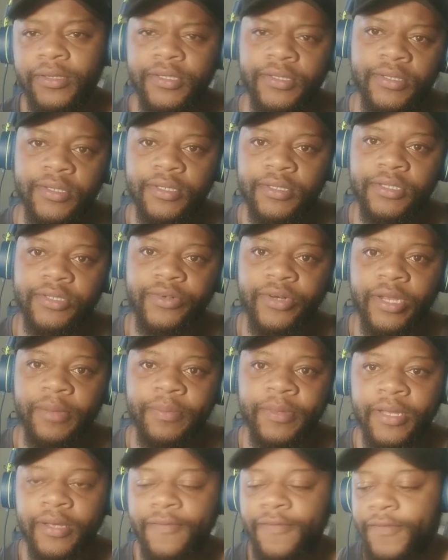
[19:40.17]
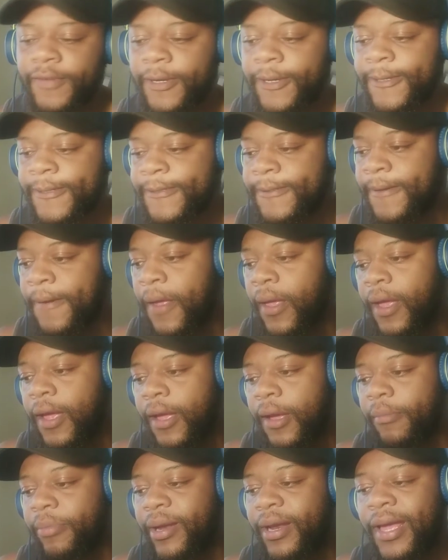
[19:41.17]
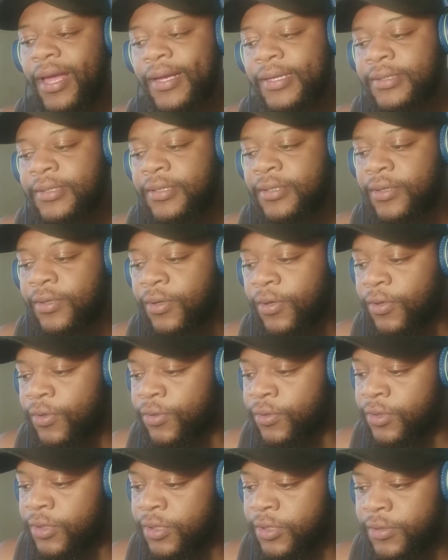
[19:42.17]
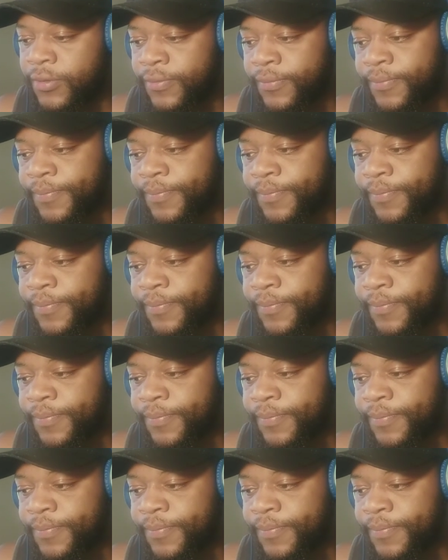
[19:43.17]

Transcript: do not scrap that fight. But as it goes,